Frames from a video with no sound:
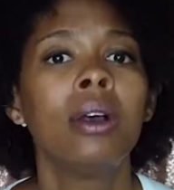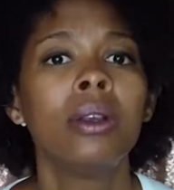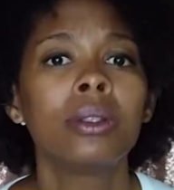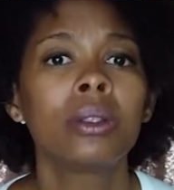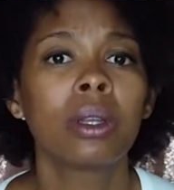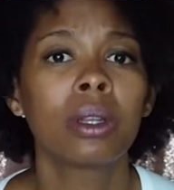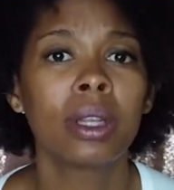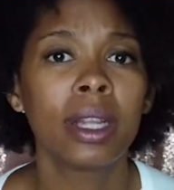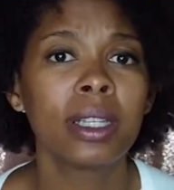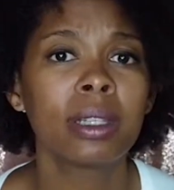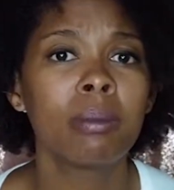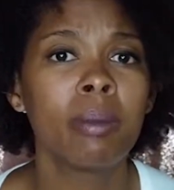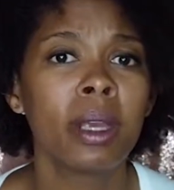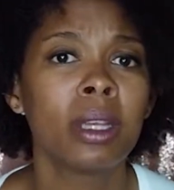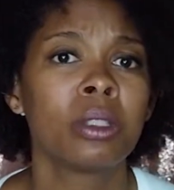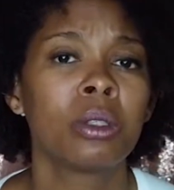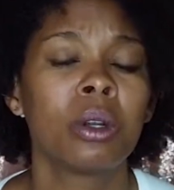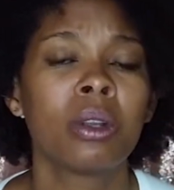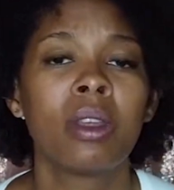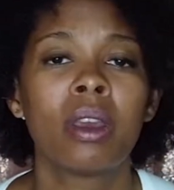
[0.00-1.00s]
So let's
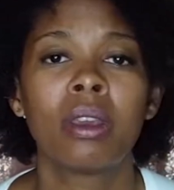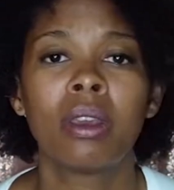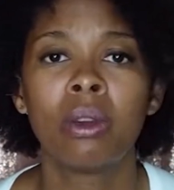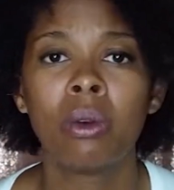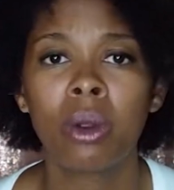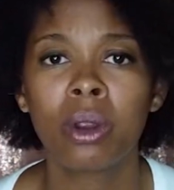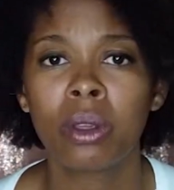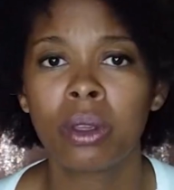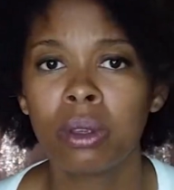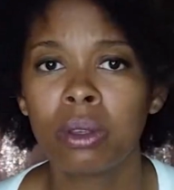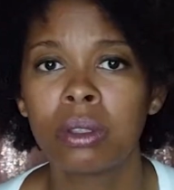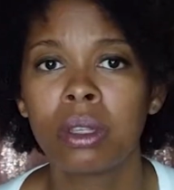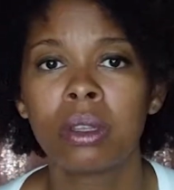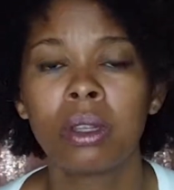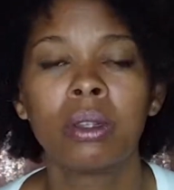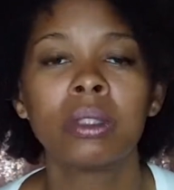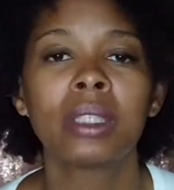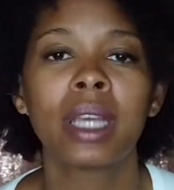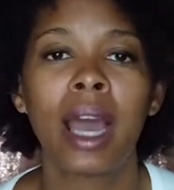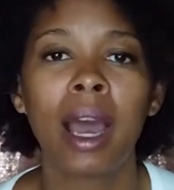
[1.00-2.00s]
make sure that you are using
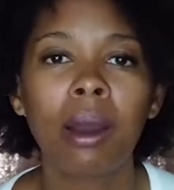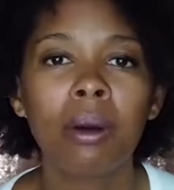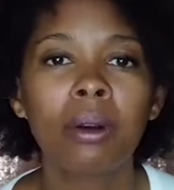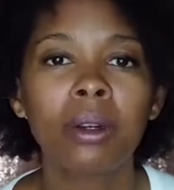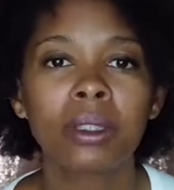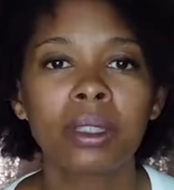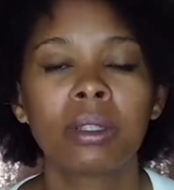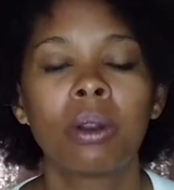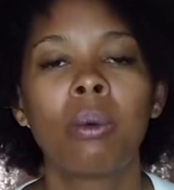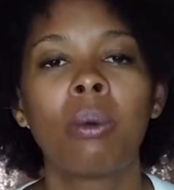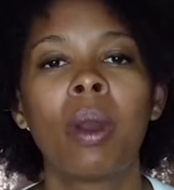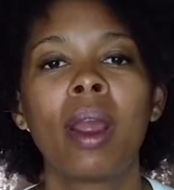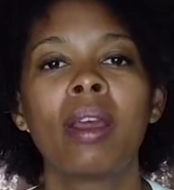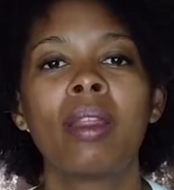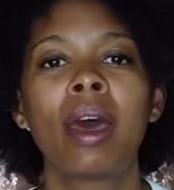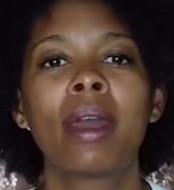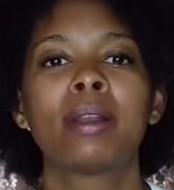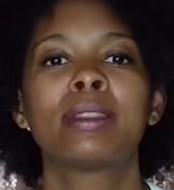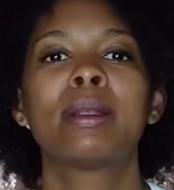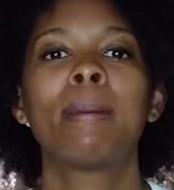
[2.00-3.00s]
those hours in a
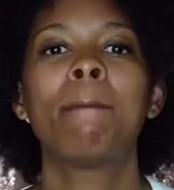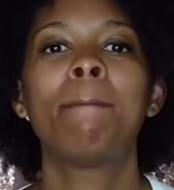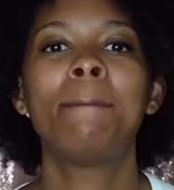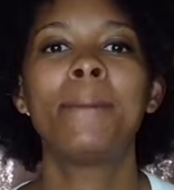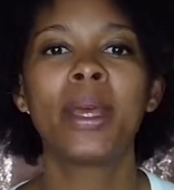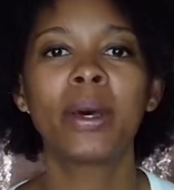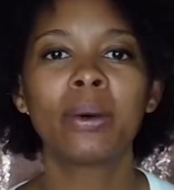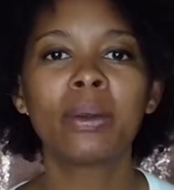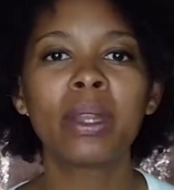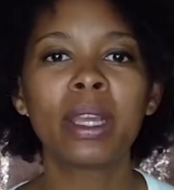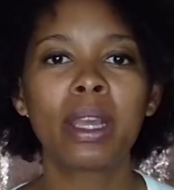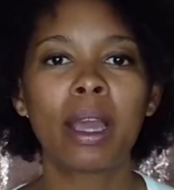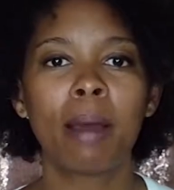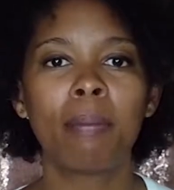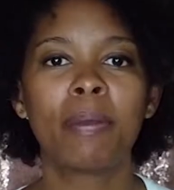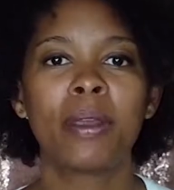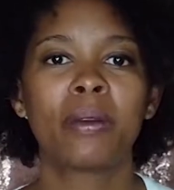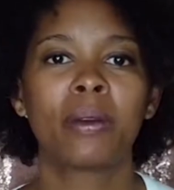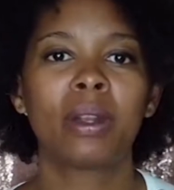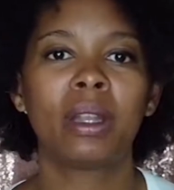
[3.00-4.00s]
way that is building
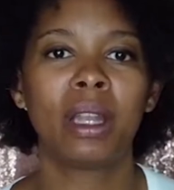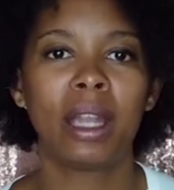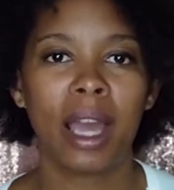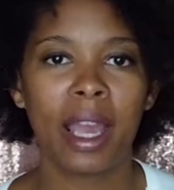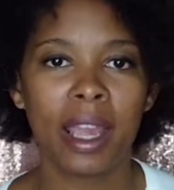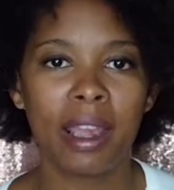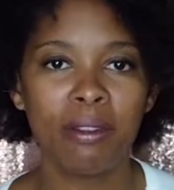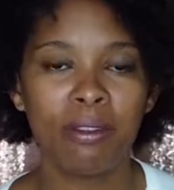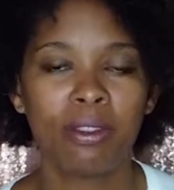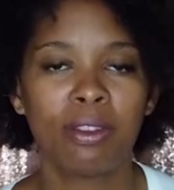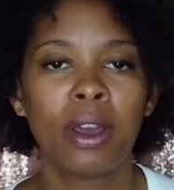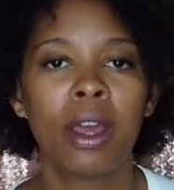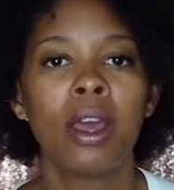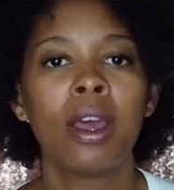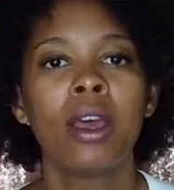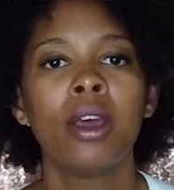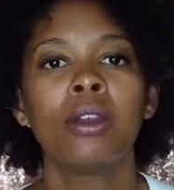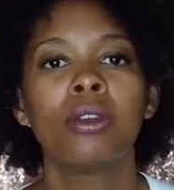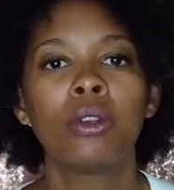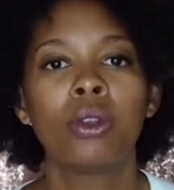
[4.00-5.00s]
up your life
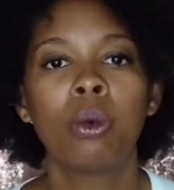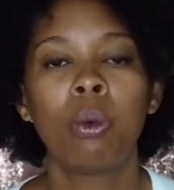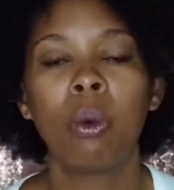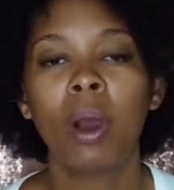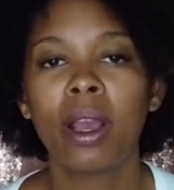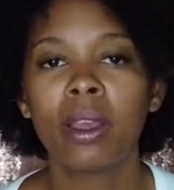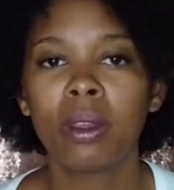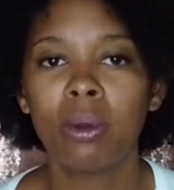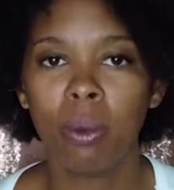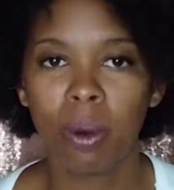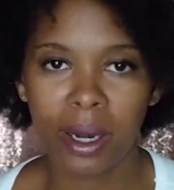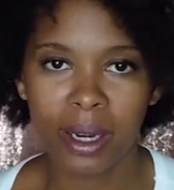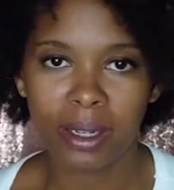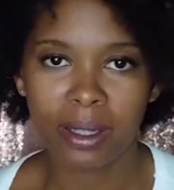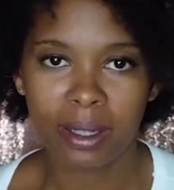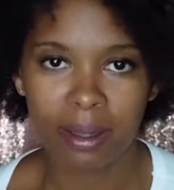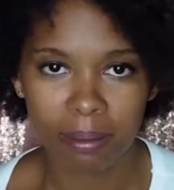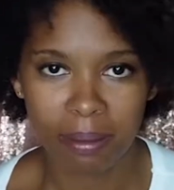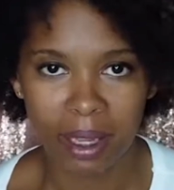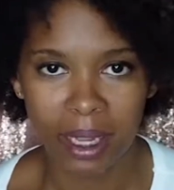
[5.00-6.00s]
to what you want
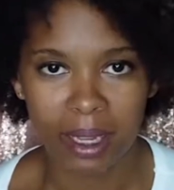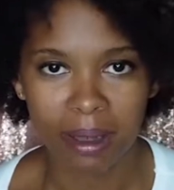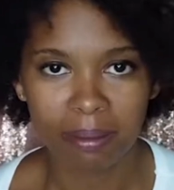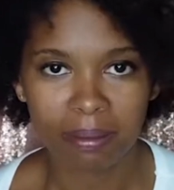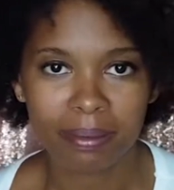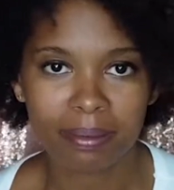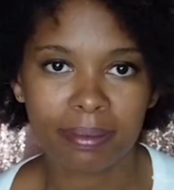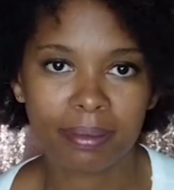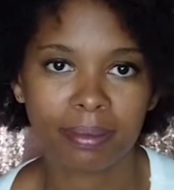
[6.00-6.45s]
it to be.